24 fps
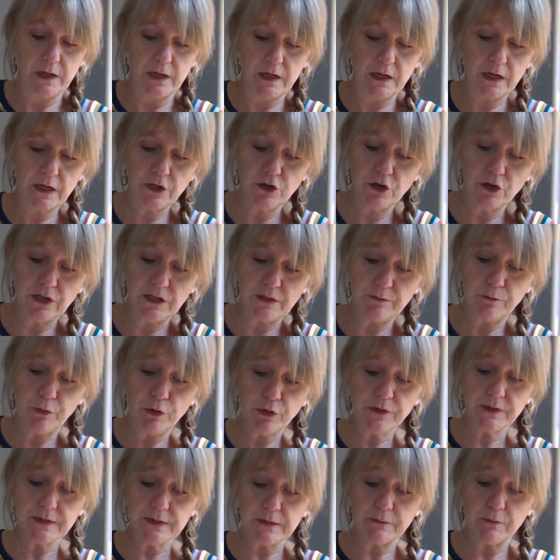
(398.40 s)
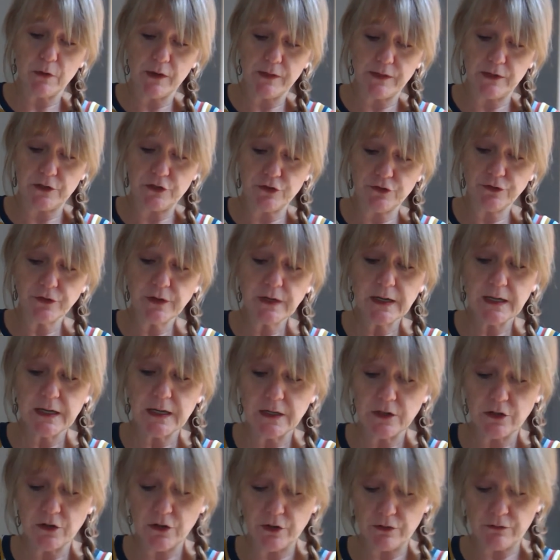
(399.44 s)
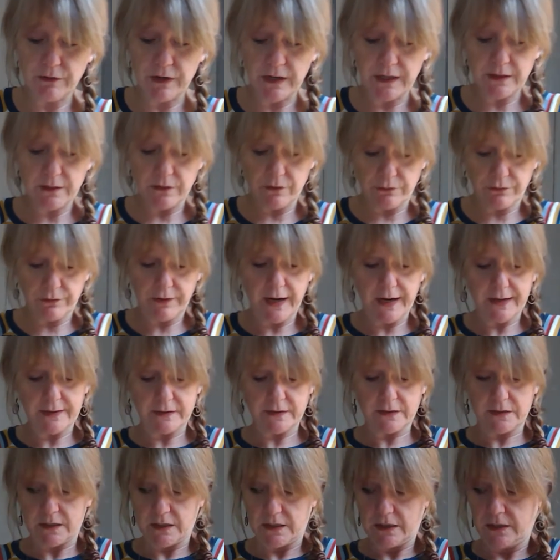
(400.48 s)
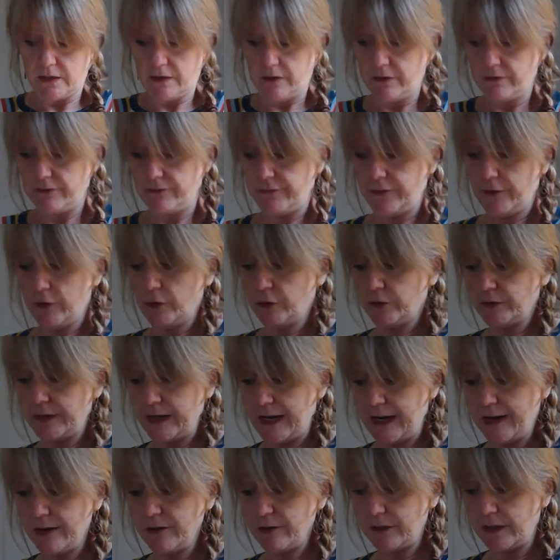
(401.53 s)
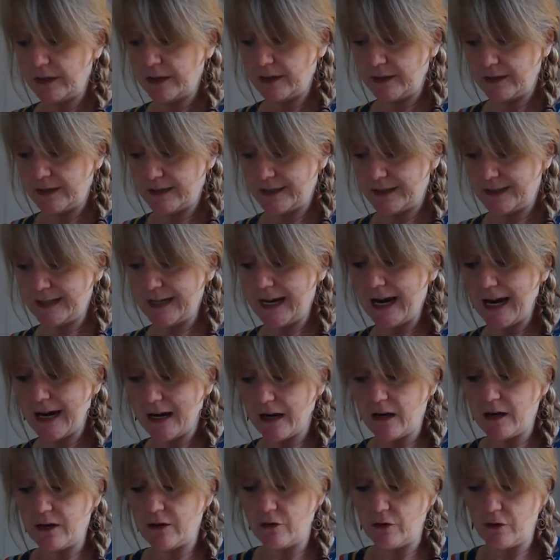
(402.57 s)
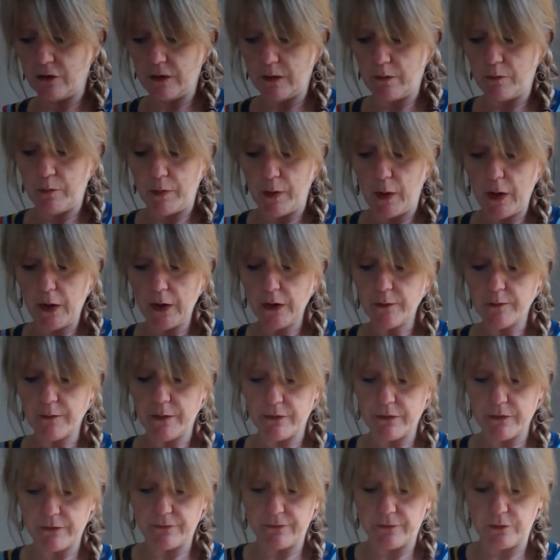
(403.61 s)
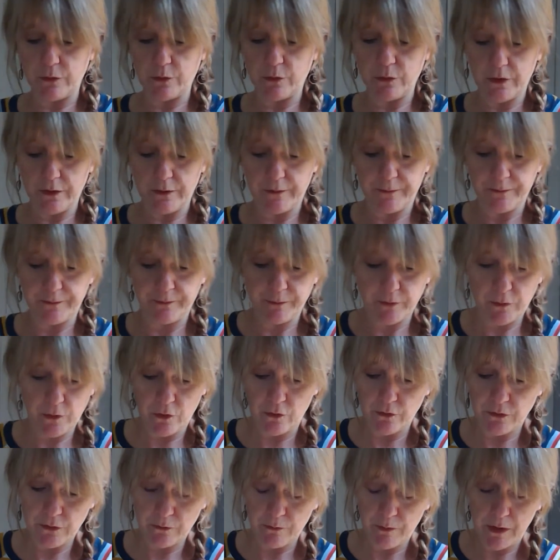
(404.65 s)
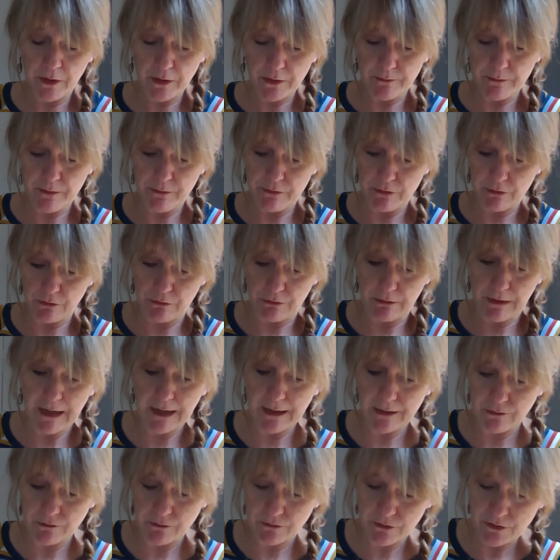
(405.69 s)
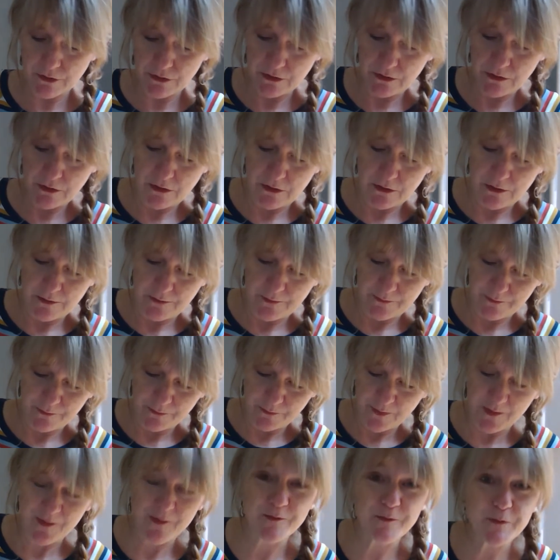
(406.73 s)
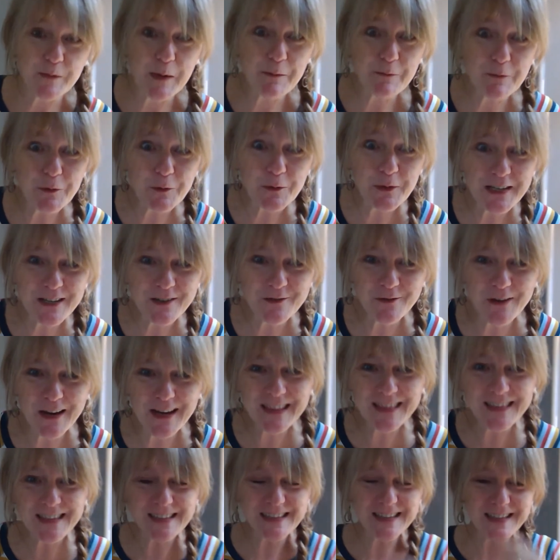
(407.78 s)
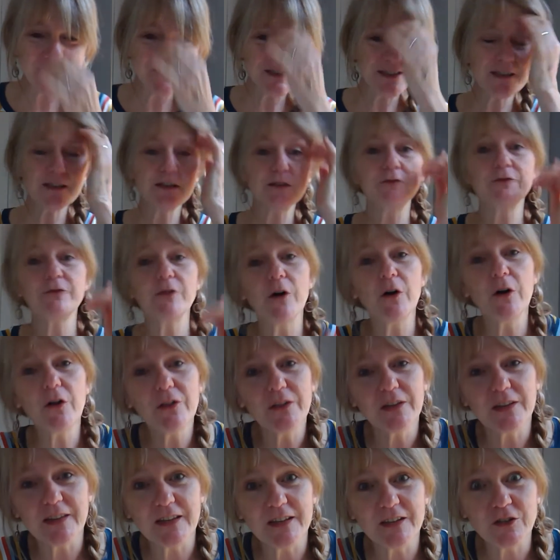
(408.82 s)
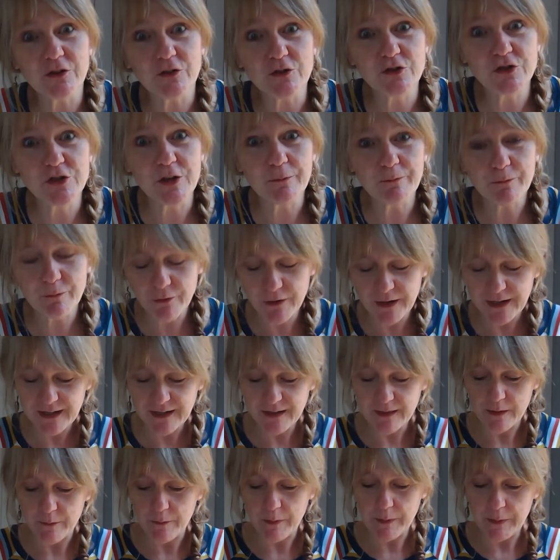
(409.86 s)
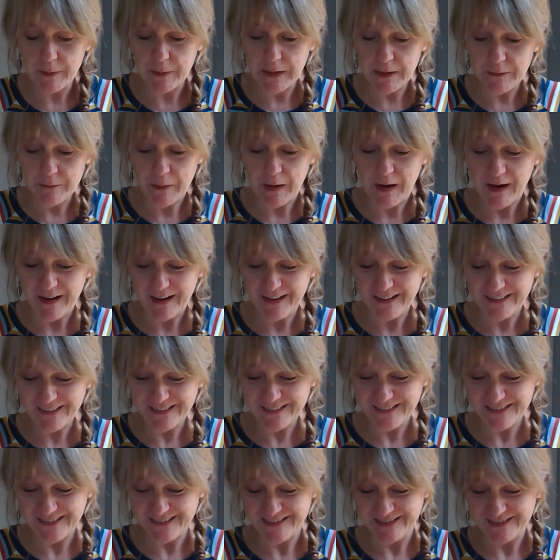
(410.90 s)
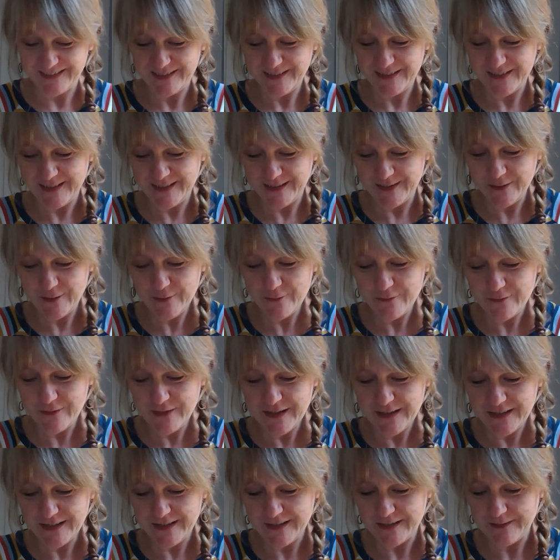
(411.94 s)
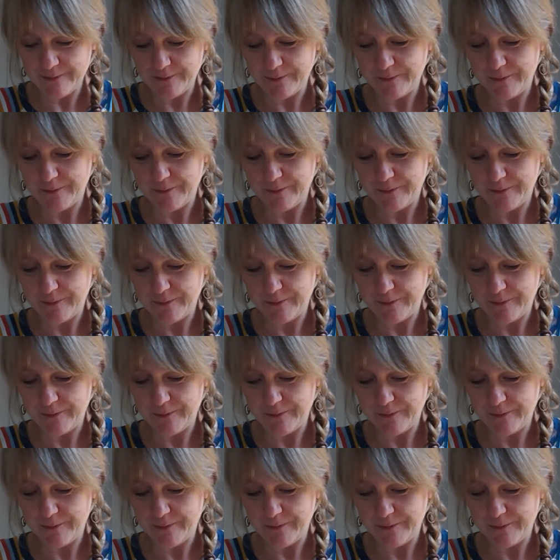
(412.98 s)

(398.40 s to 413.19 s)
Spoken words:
and you can put some on the tree, and you can make the rest fall down in a stack on the bottom of the floor, on the bottom of the ground. Remember when you rake the leaves in the fall, and then you jump right in the big pile? It's so fun.